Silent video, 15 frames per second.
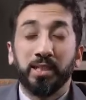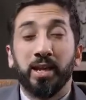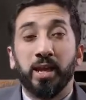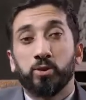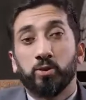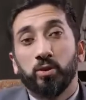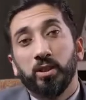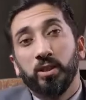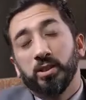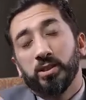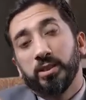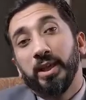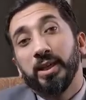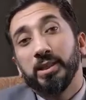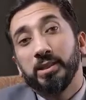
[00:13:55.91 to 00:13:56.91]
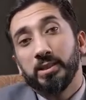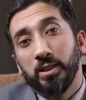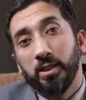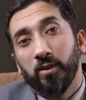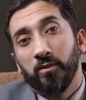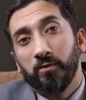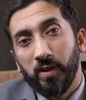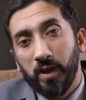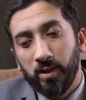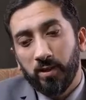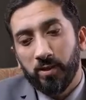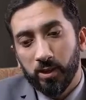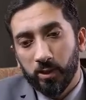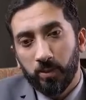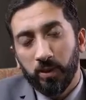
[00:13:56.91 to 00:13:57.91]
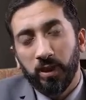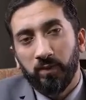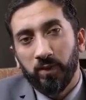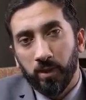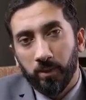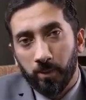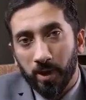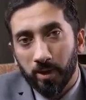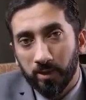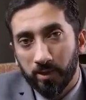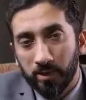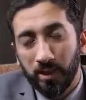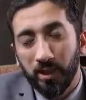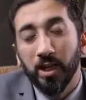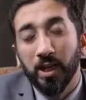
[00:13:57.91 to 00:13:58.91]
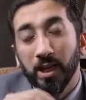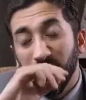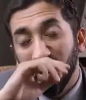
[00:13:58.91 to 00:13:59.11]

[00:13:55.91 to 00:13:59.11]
And actually, this legacy of faith, disbelief, and hypocrisy,